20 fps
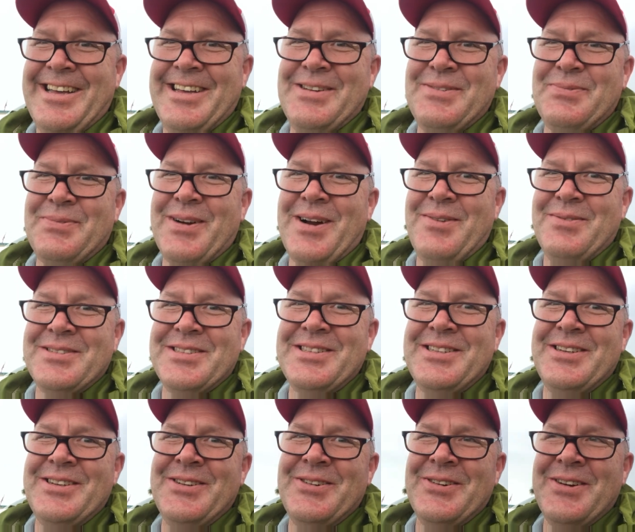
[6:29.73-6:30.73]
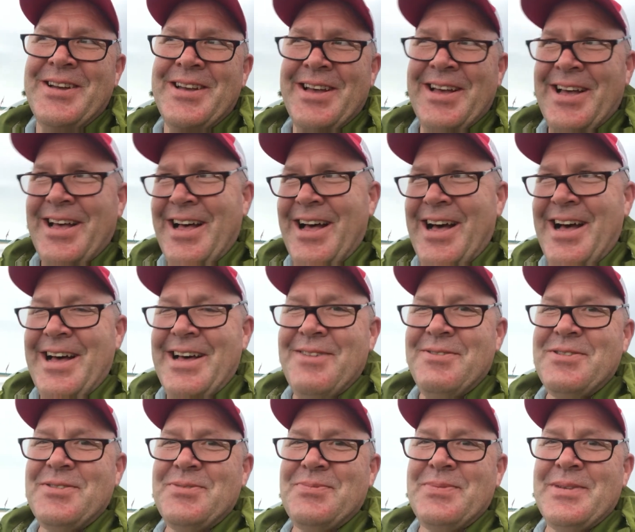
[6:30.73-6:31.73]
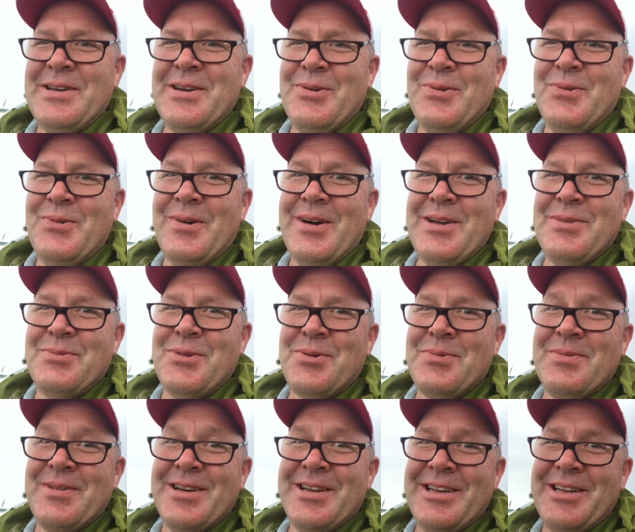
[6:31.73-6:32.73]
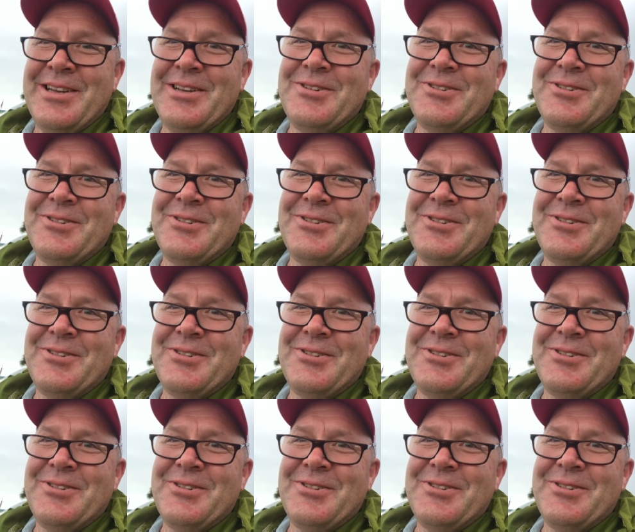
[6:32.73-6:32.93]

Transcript: I can promise you, I have spent way more money